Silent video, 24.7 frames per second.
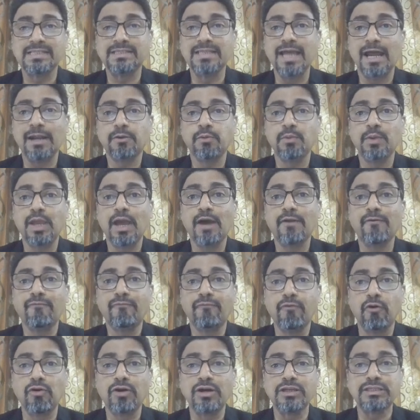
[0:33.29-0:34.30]
that we are
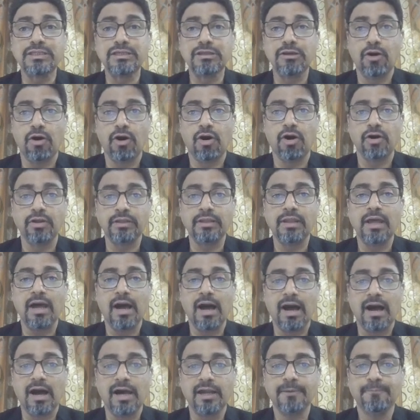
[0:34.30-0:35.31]
focusing on
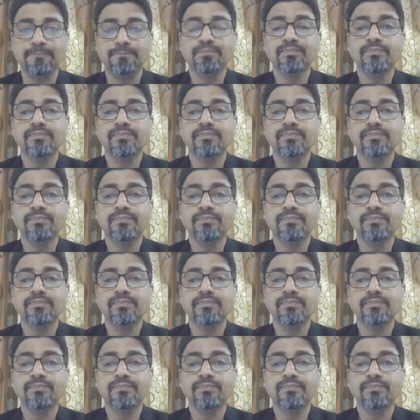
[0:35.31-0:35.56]
are